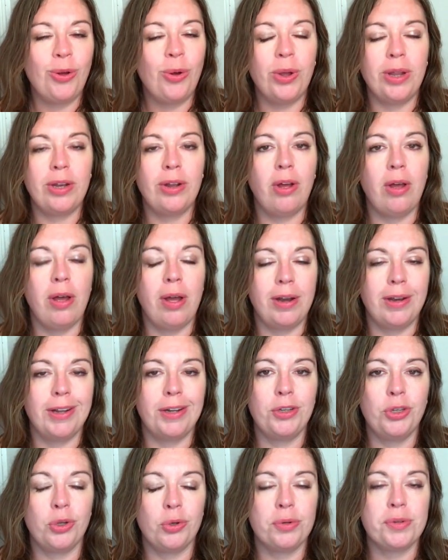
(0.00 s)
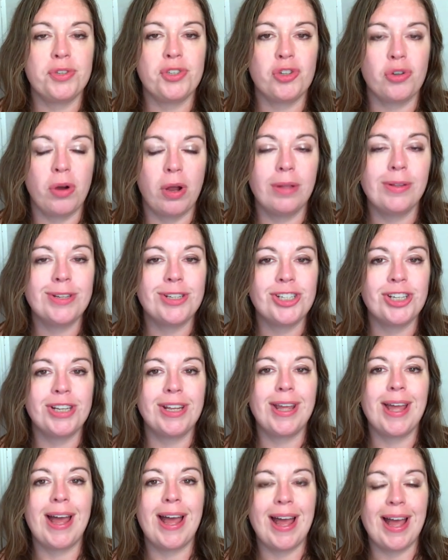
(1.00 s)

going on in your astrology